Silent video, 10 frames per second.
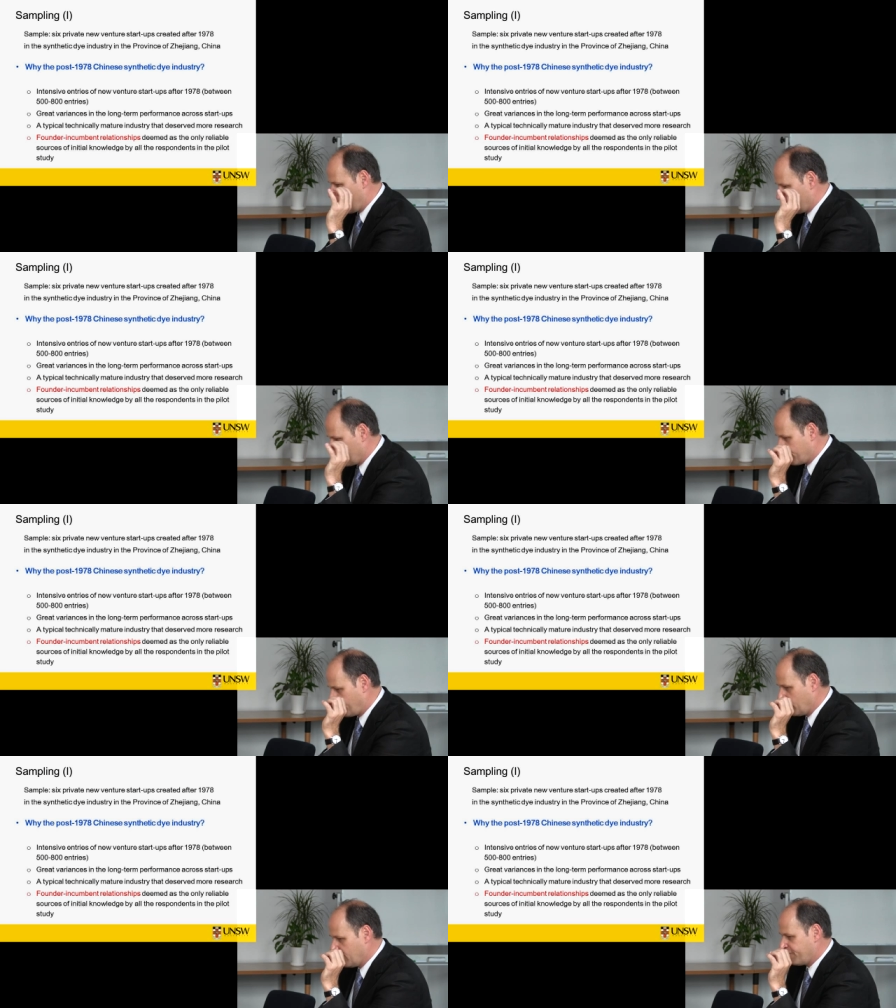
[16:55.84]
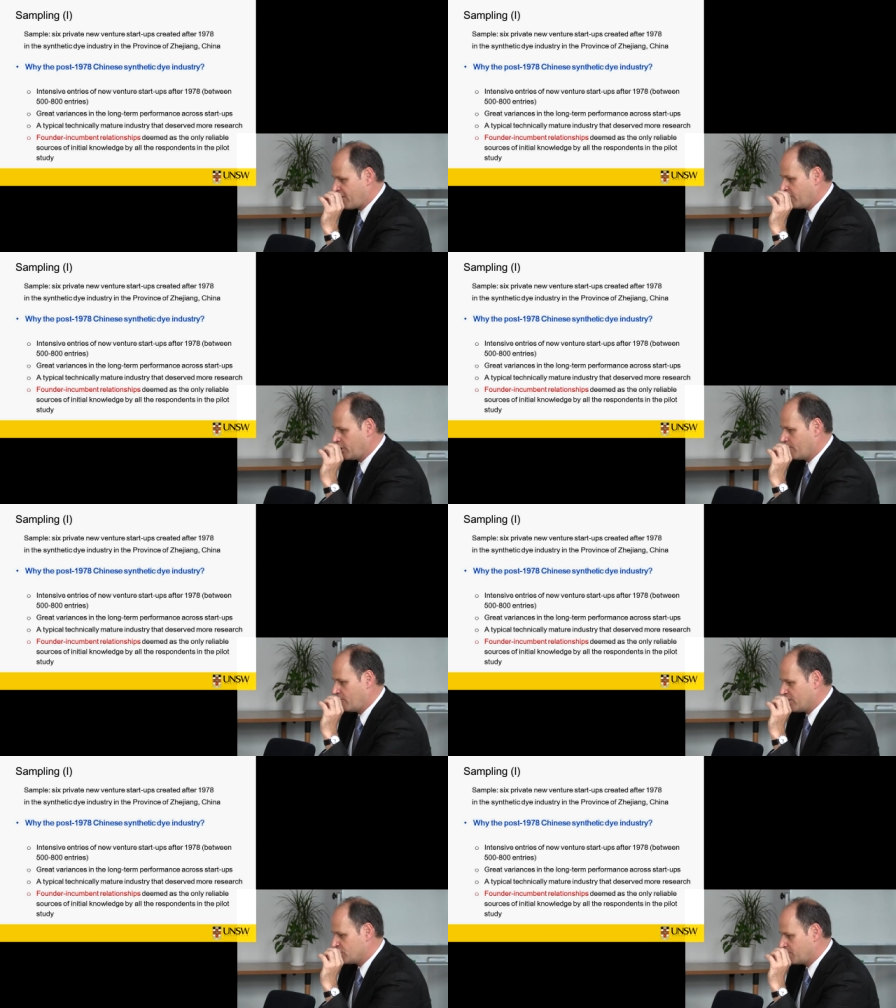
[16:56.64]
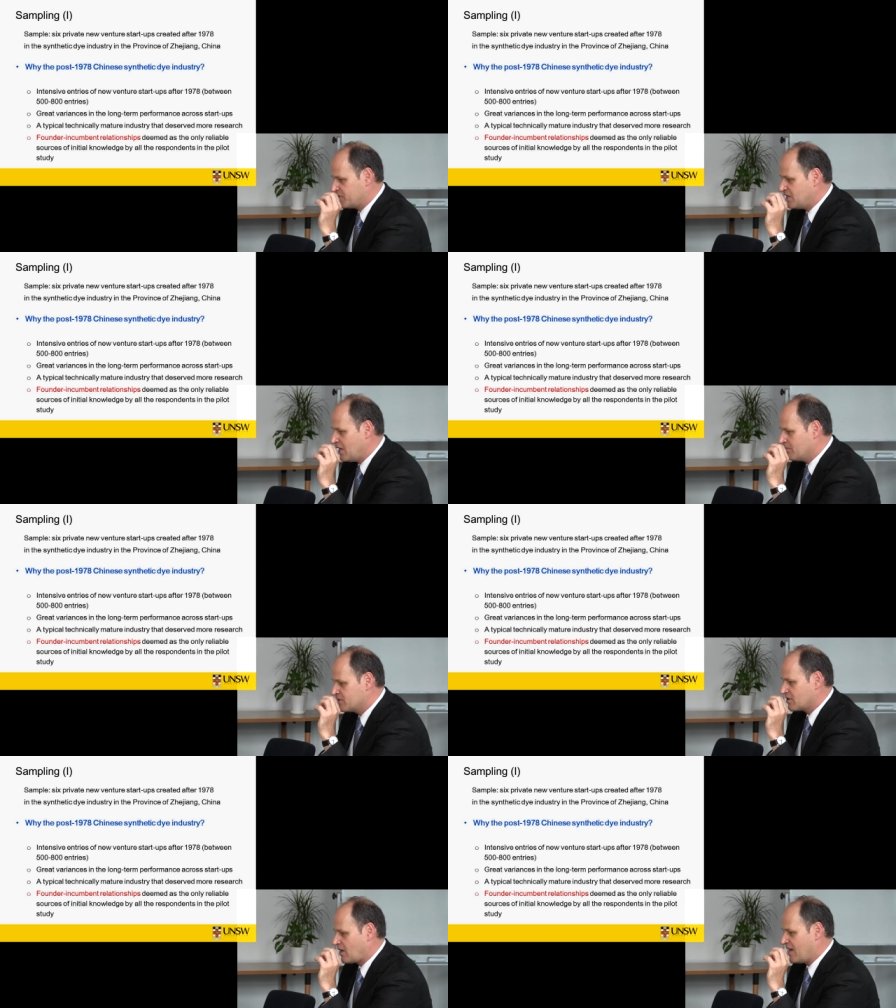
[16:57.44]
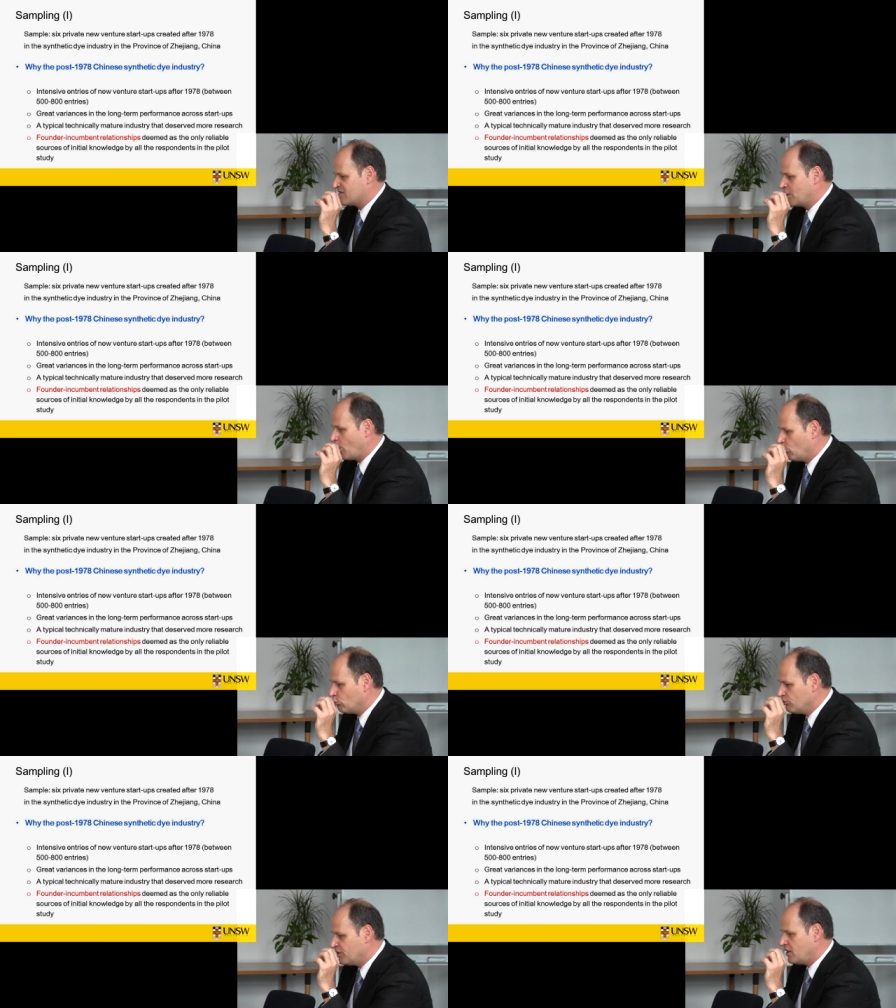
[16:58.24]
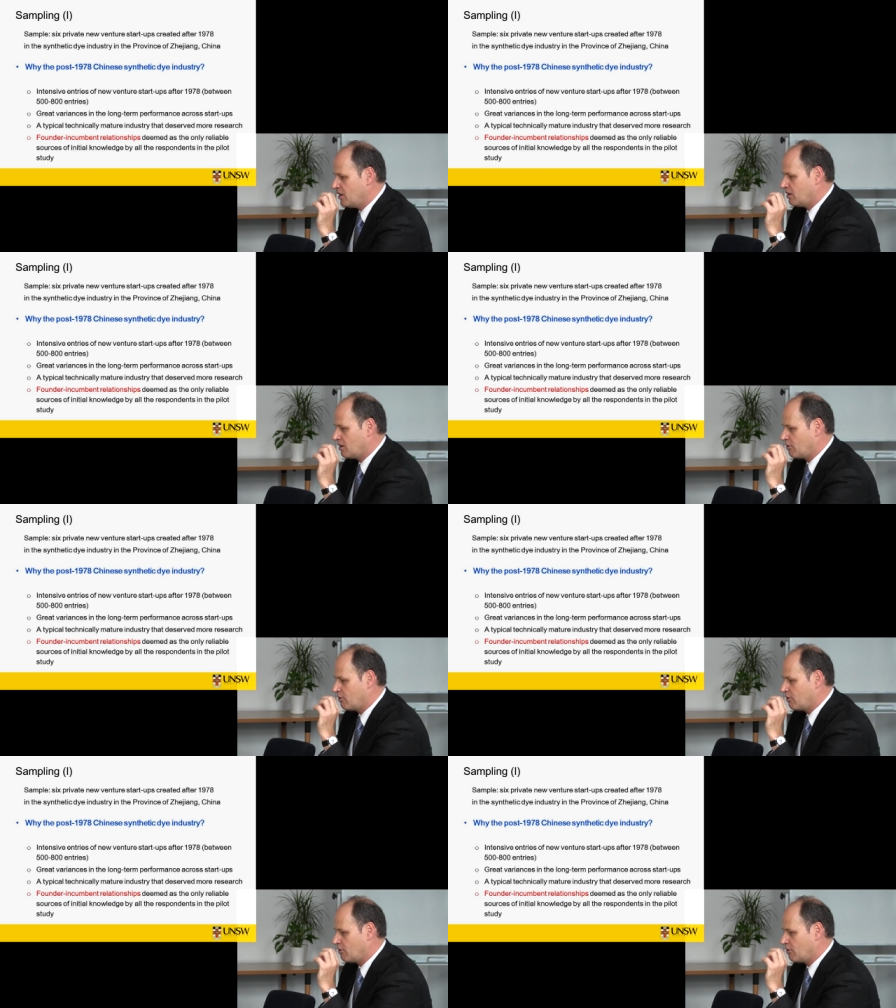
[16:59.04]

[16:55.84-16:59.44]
And the founding company relationship deemed as the only